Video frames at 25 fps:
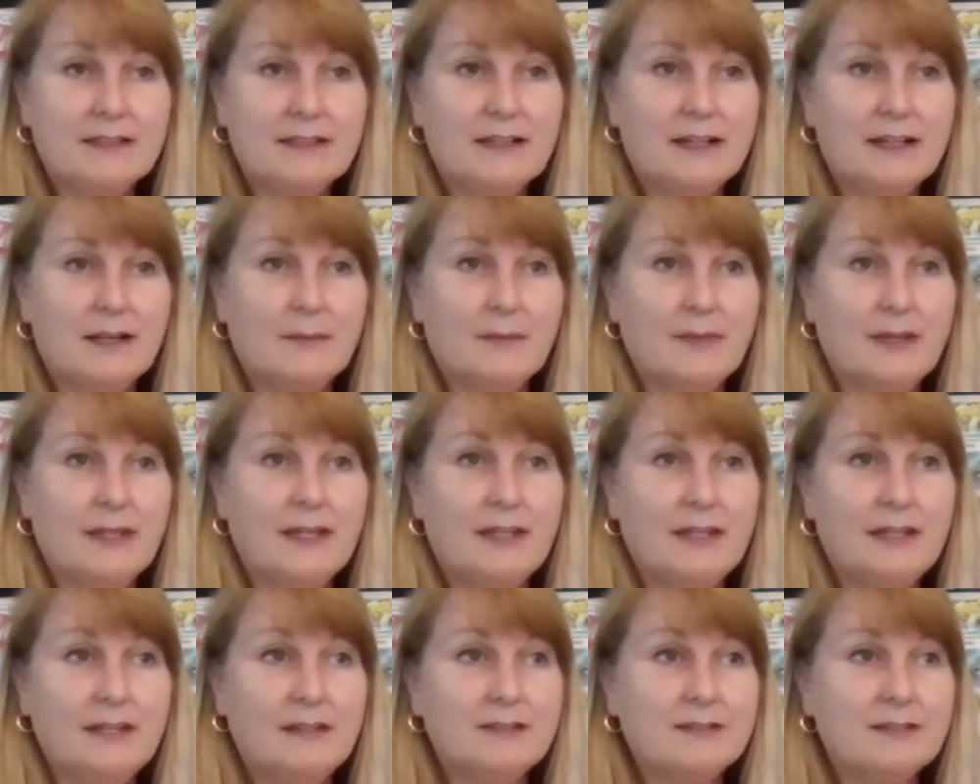Um, it
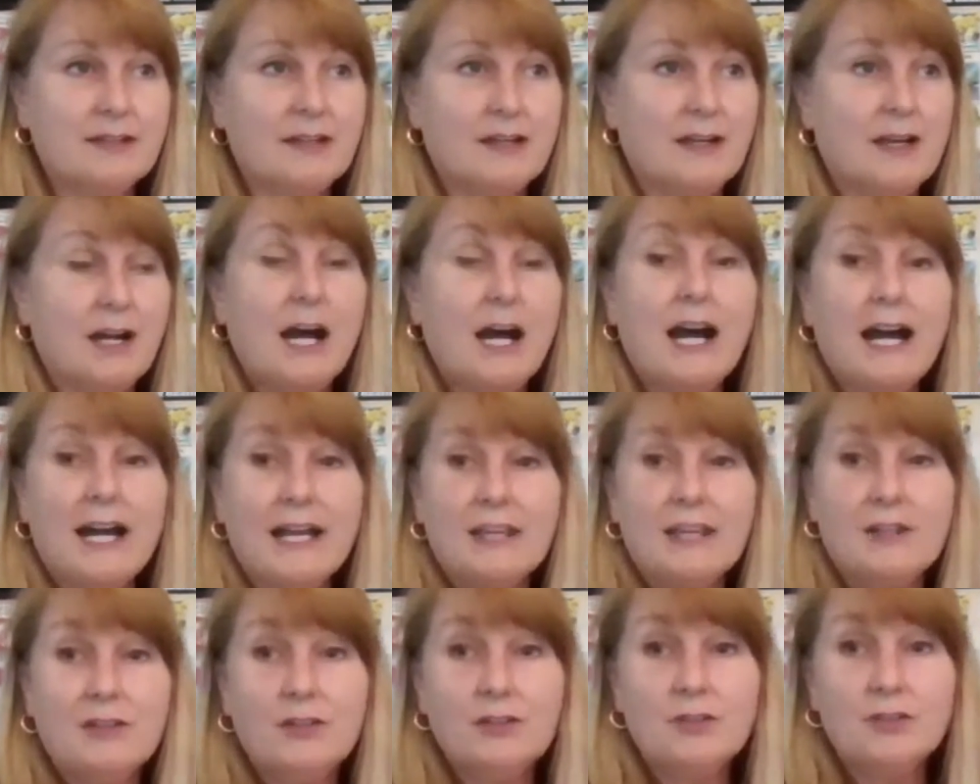is uh, high
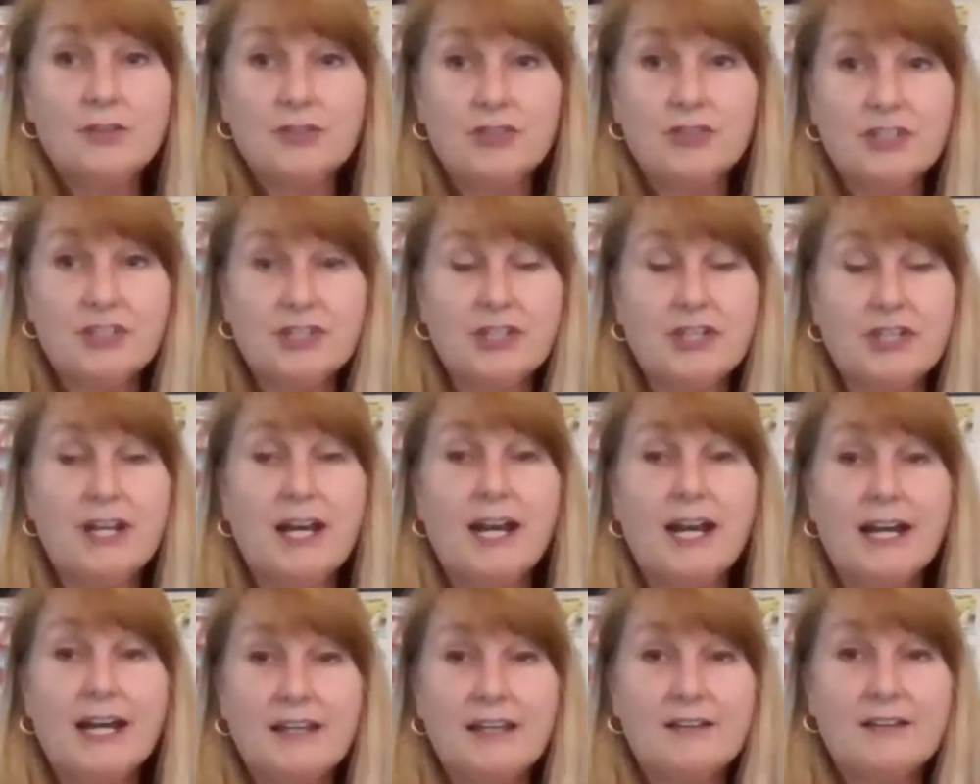in nutrition,
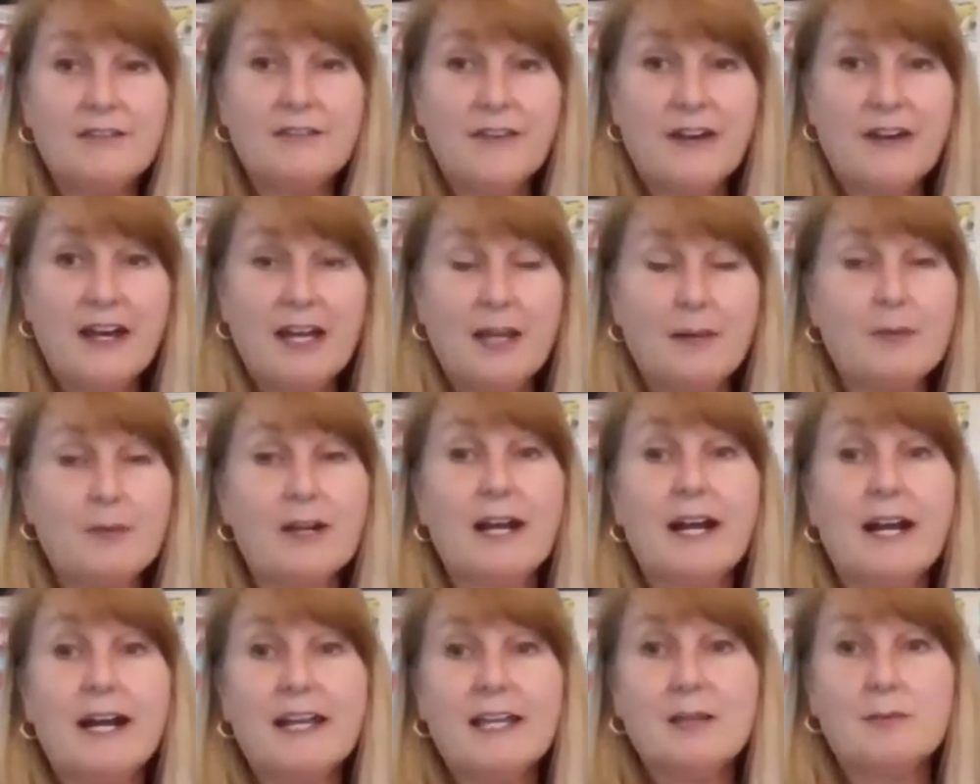high in fiber,
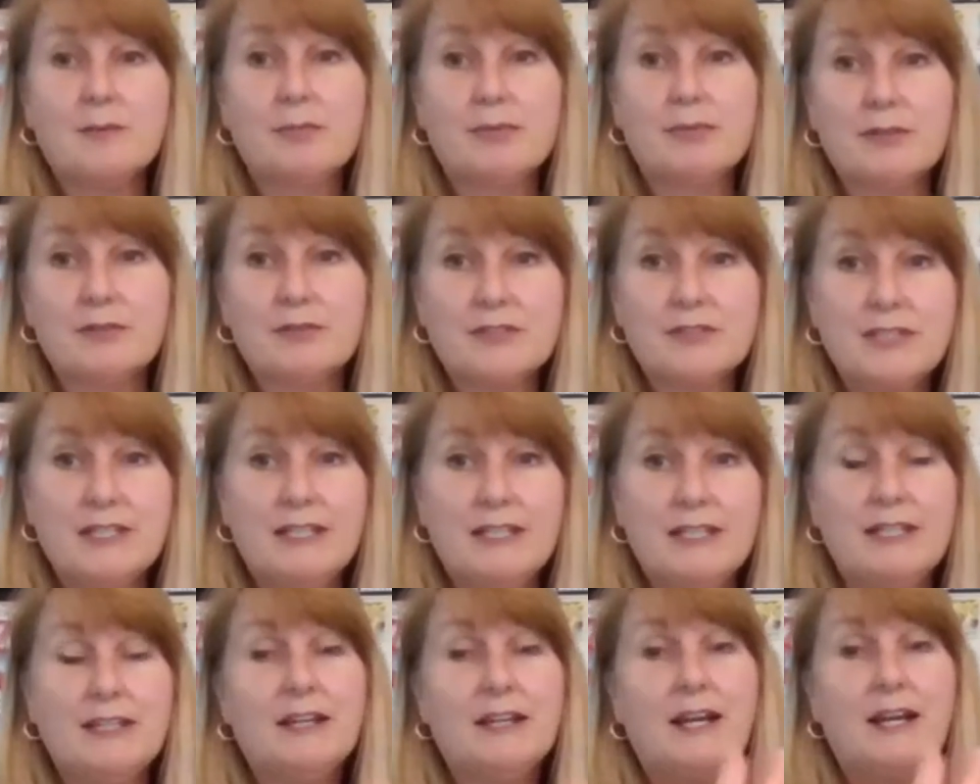high in
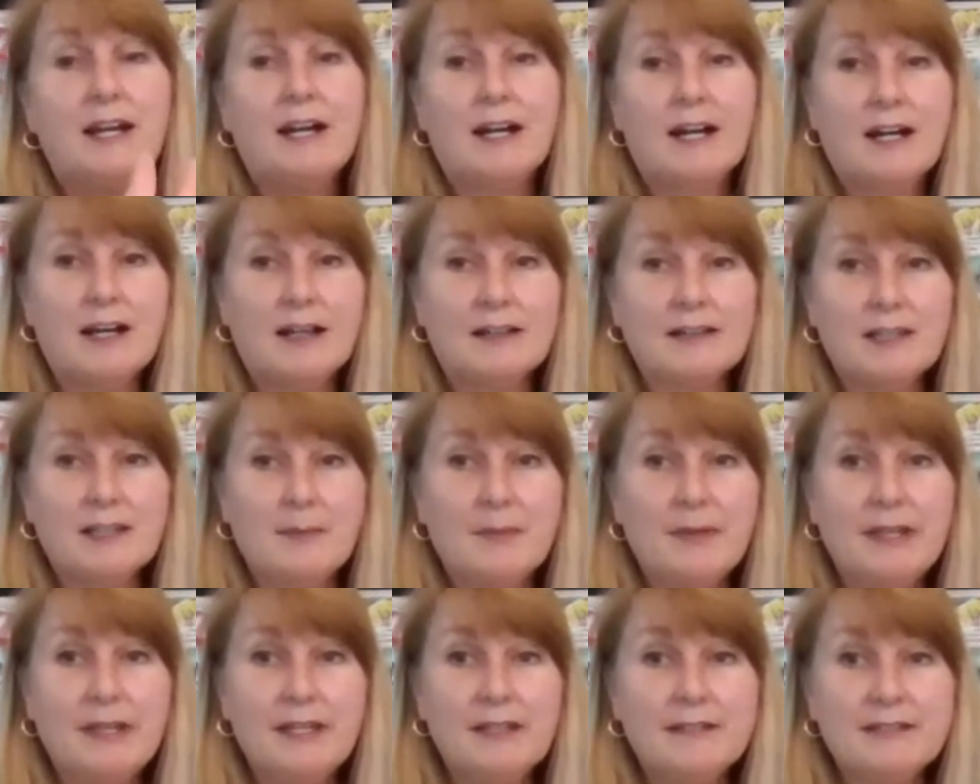protein, uh,
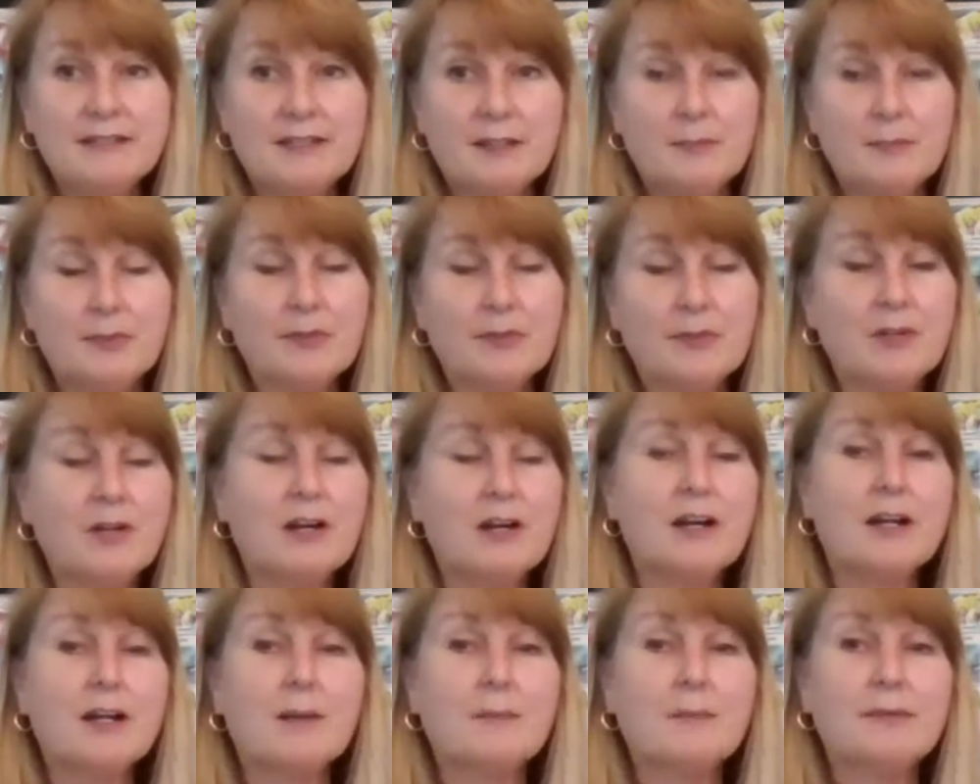limited simple
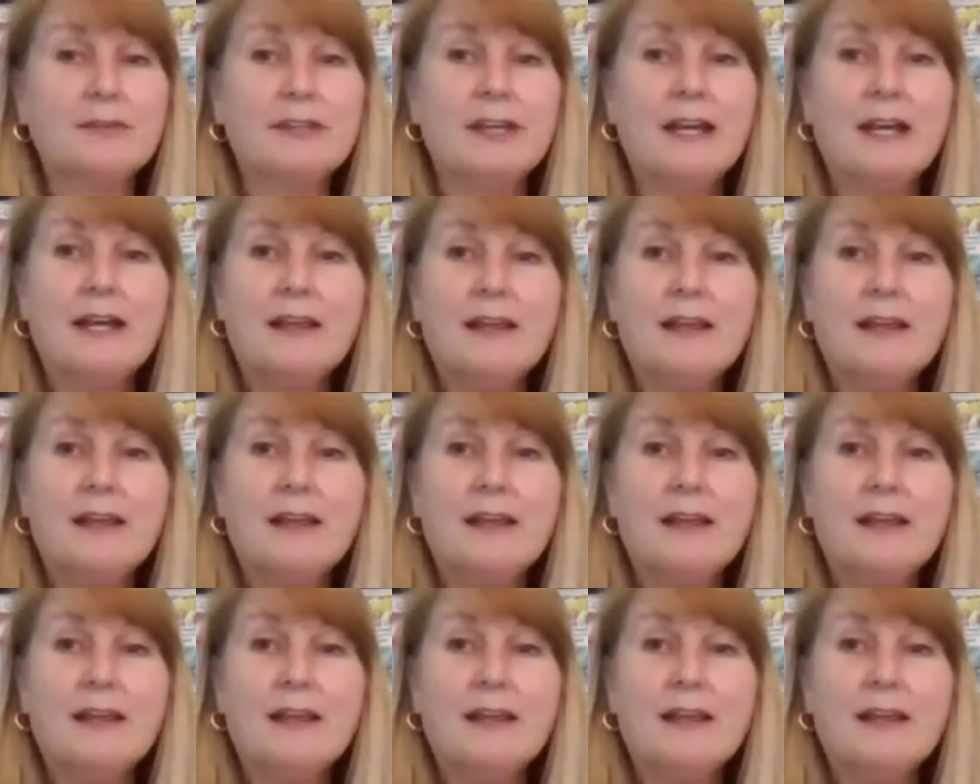carbs.